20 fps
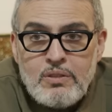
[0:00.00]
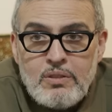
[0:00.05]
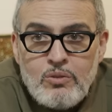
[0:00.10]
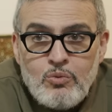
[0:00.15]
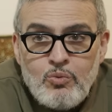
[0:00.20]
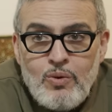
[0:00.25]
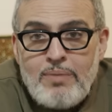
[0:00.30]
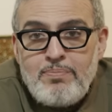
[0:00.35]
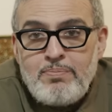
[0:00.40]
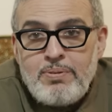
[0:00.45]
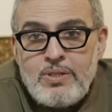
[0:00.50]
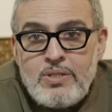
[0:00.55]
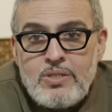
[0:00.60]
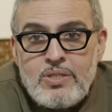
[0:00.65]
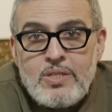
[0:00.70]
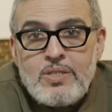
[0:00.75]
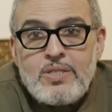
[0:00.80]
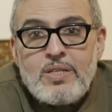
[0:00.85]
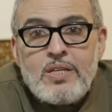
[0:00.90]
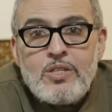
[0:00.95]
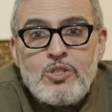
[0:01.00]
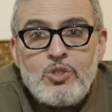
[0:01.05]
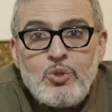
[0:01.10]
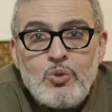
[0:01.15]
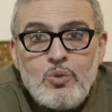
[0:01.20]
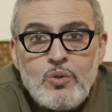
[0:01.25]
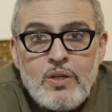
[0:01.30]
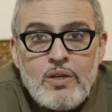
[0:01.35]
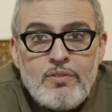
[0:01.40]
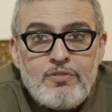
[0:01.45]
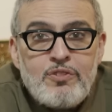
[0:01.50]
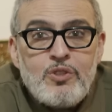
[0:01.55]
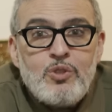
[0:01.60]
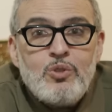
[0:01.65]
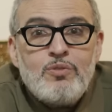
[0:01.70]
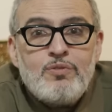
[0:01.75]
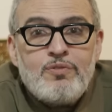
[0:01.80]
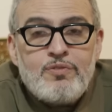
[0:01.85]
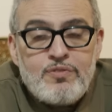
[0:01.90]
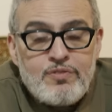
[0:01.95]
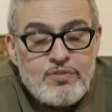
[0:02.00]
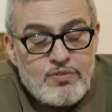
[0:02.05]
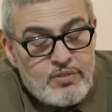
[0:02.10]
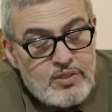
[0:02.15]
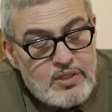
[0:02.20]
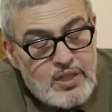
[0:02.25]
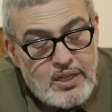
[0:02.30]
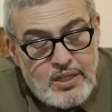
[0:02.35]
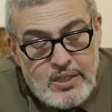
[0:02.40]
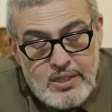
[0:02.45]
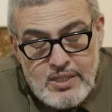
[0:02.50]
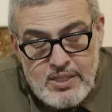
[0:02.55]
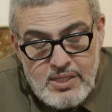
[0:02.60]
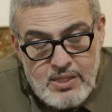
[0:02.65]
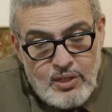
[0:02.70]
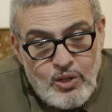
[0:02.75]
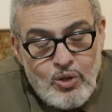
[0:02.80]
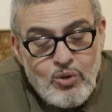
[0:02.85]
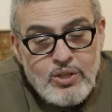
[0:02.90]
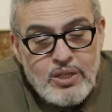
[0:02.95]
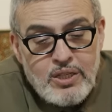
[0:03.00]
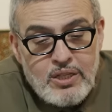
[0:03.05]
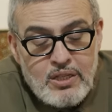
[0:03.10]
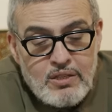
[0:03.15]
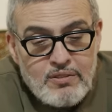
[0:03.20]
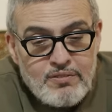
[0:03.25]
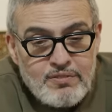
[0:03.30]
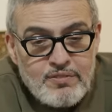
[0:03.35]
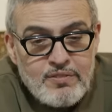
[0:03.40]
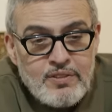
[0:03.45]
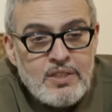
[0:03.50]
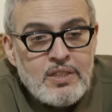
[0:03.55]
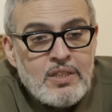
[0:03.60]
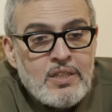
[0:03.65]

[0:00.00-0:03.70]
weapons is if you've done this long enough,